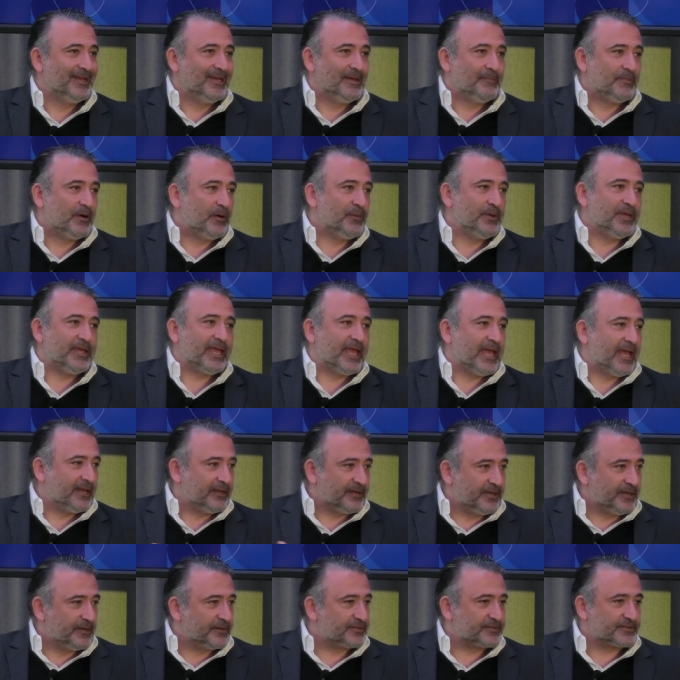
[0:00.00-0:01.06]
But we can't,
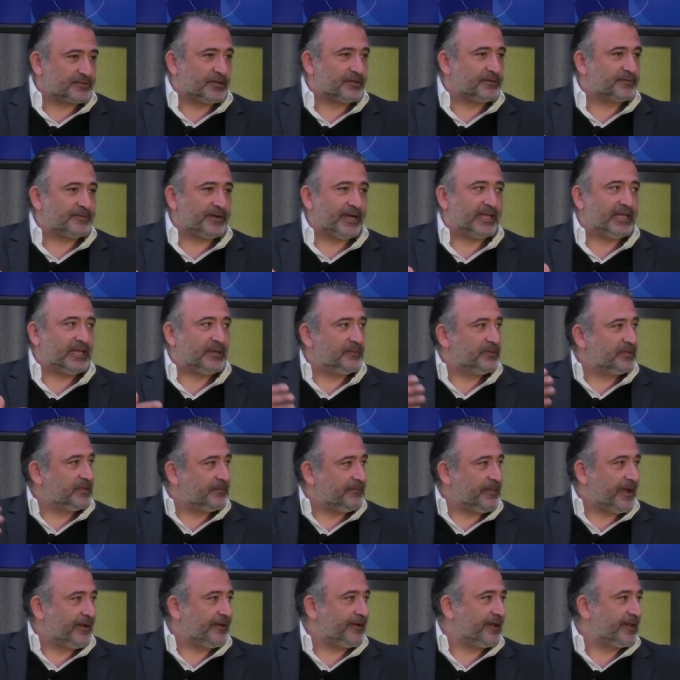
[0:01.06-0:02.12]
you know, start fighting with the
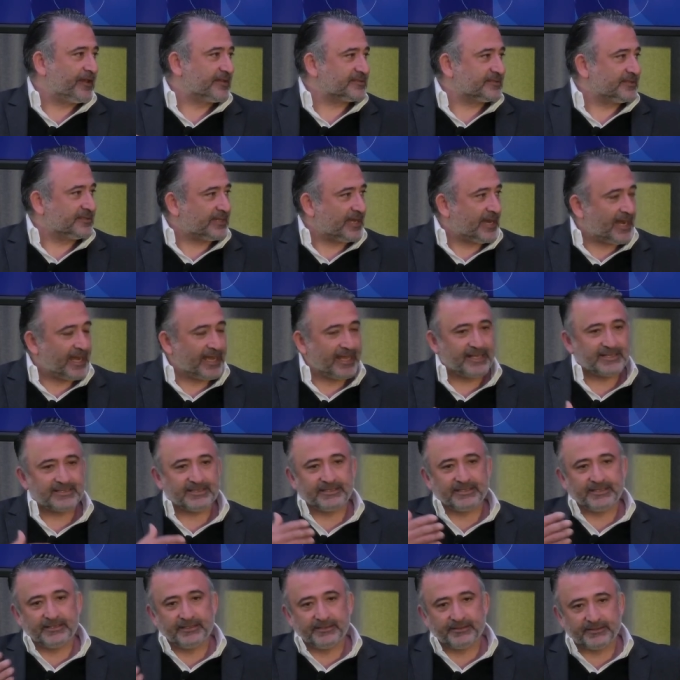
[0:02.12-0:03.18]
Marriotts and Hyatts
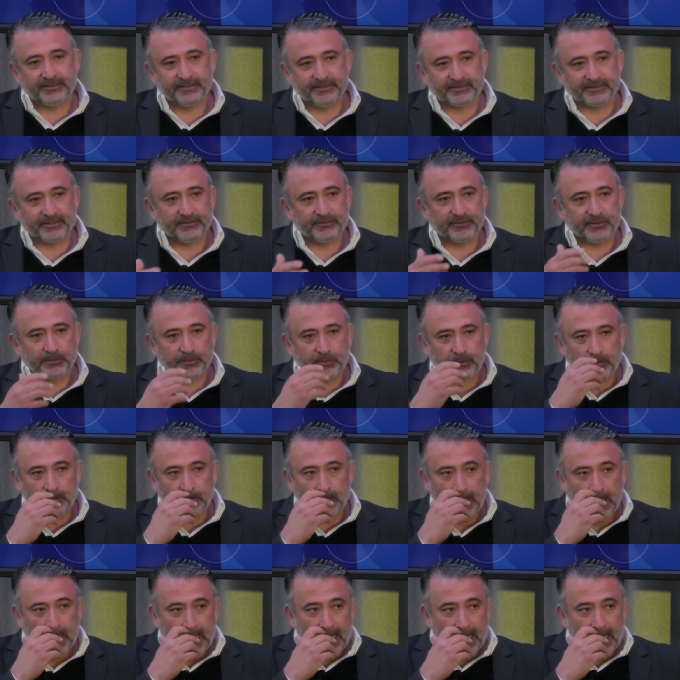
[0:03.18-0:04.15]
and Hiltons of the world.